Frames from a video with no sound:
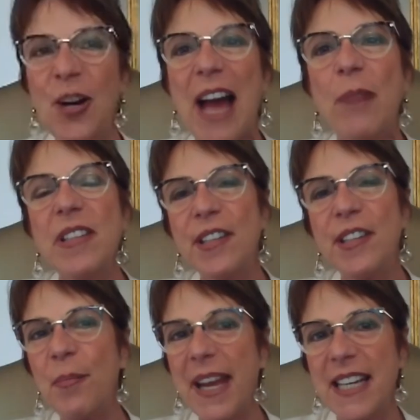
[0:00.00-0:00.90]
that was an
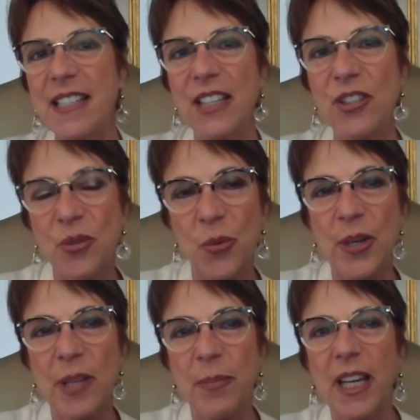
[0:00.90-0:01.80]
amazing
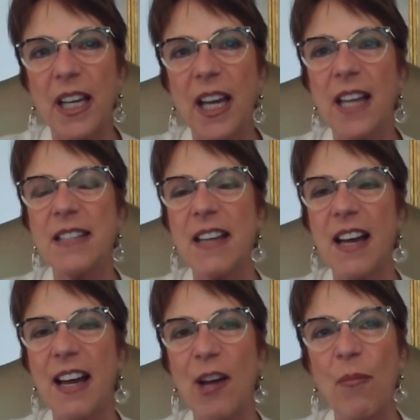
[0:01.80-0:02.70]
story because
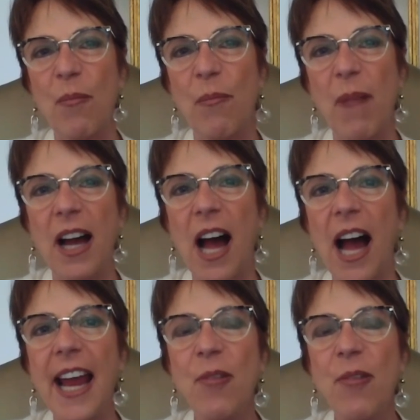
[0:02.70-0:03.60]

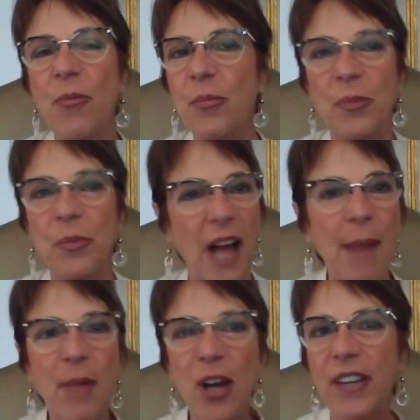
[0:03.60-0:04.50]
I
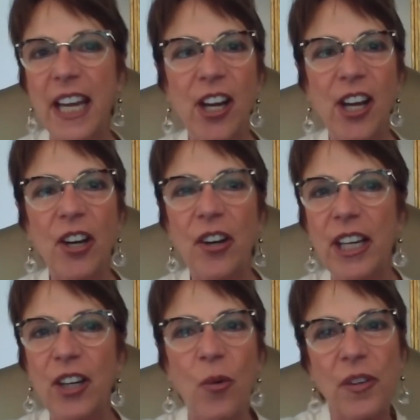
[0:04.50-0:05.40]
I'm over here
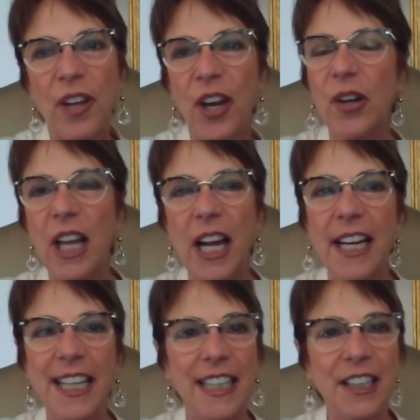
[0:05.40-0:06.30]
in North
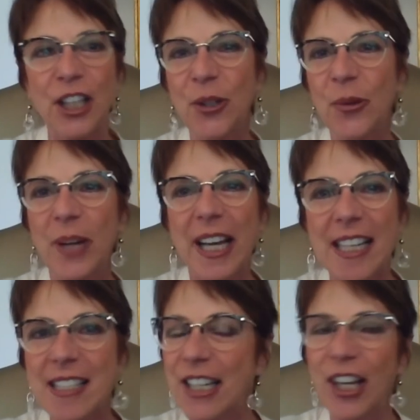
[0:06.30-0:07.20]
Carolina in the
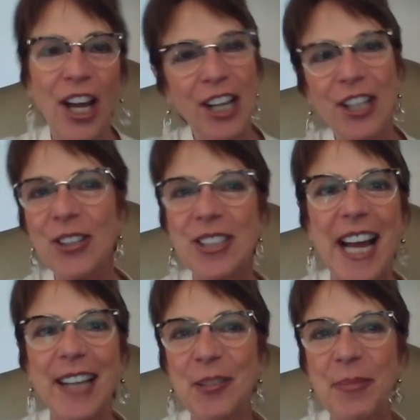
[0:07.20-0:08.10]
U.S. and you're
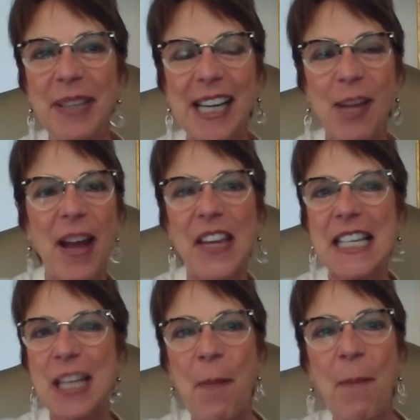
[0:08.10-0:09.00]
telling me about
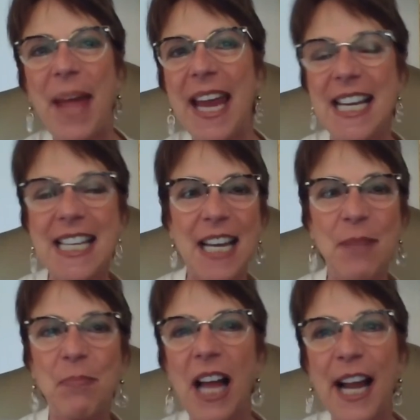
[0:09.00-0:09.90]
this amazing
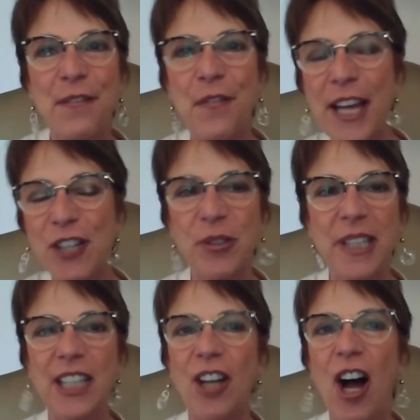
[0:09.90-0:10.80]
blind
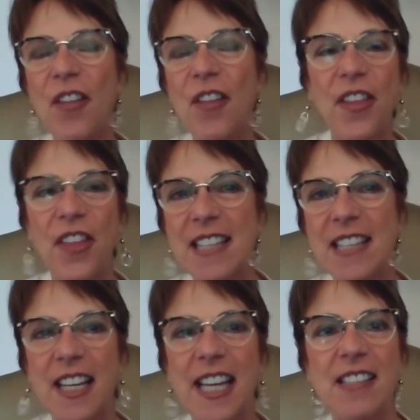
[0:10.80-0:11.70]
veteran and all the things
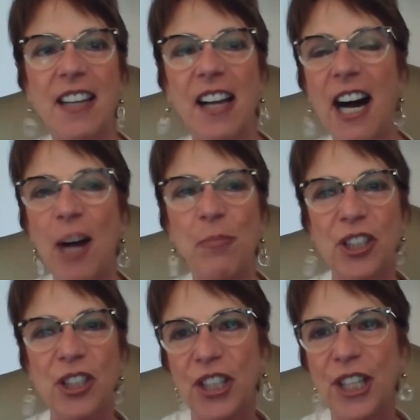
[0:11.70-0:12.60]
that he's
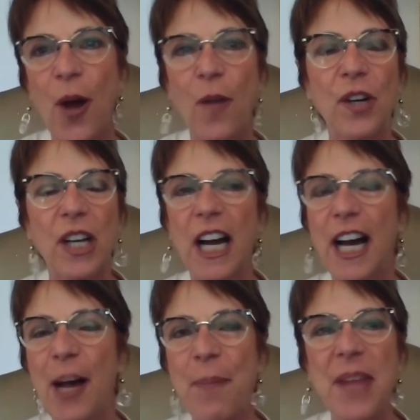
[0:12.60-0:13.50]
accomplished and
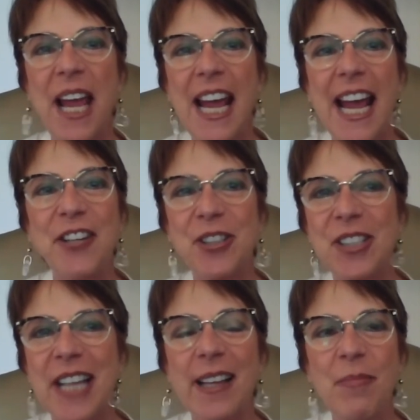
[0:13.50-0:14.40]
overcome. And you're
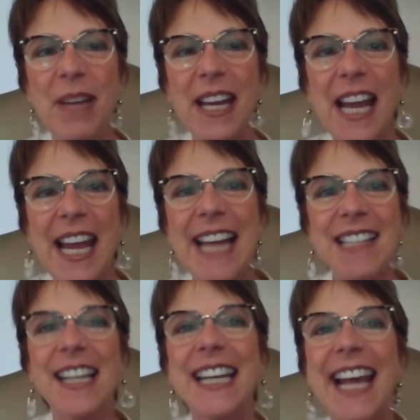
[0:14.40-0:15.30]
telling me he's
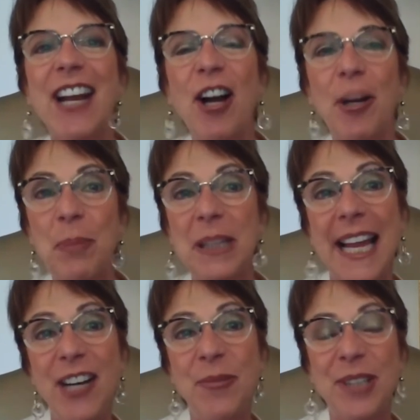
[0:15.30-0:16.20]
going to get on a
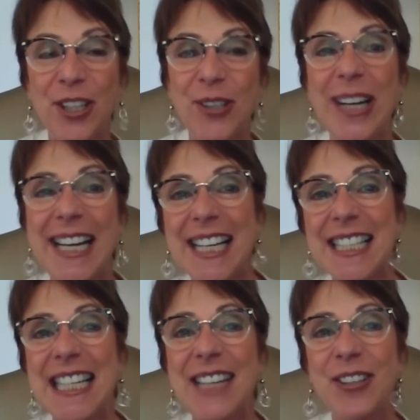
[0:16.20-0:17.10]
plane with you and he
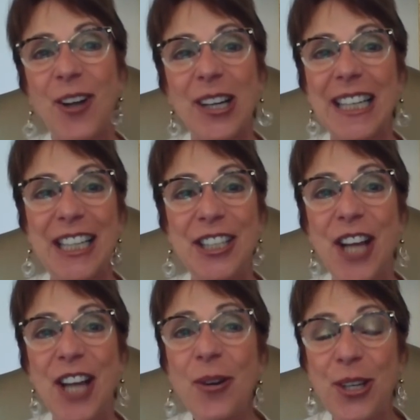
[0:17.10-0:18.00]
doesn't even hardly
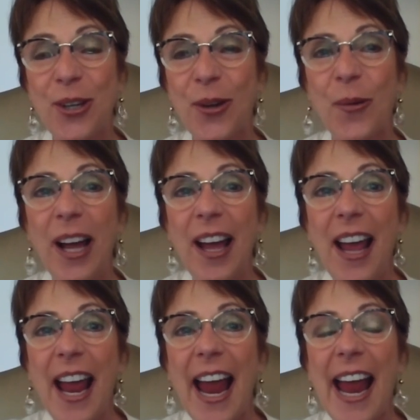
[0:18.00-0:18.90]
know you.
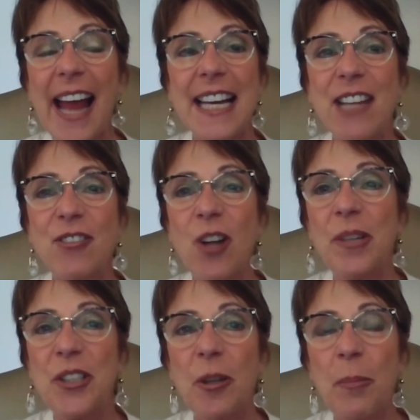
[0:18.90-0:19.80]
And he's
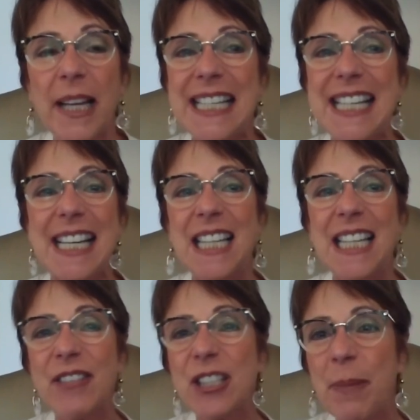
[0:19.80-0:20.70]
going to a place he doesn't
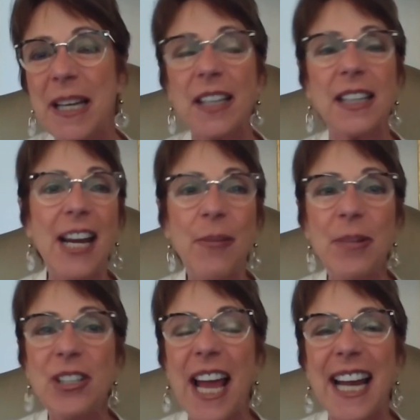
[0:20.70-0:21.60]
even speak the
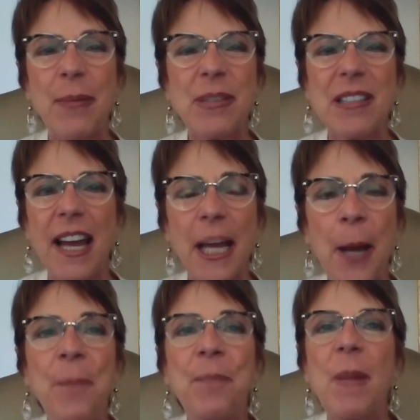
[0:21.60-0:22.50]
language. And I was like,
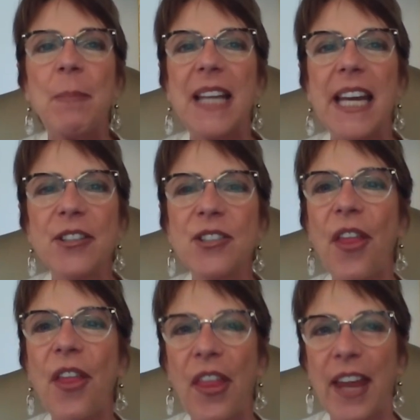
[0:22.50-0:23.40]
but here's the
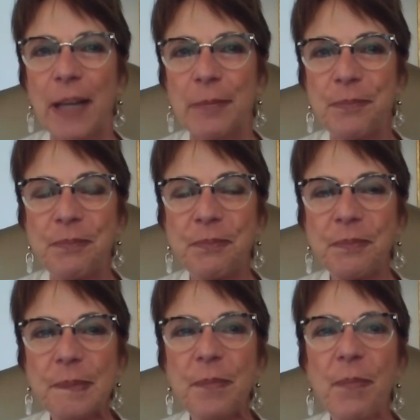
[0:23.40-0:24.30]
thing
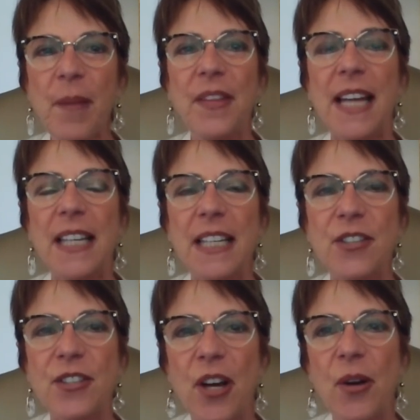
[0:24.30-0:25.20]
that is
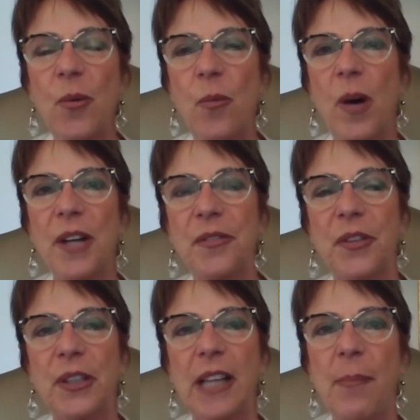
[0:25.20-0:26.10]
so
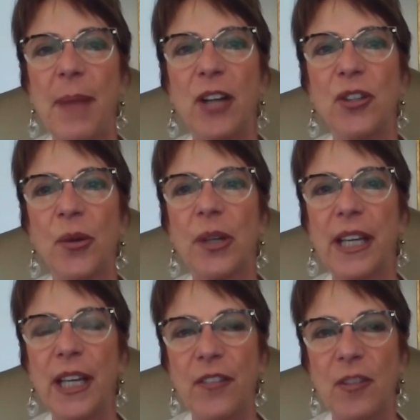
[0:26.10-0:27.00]
wonderful about your
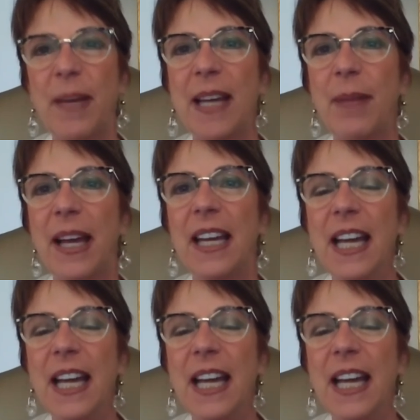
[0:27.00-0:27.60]
gift, May May.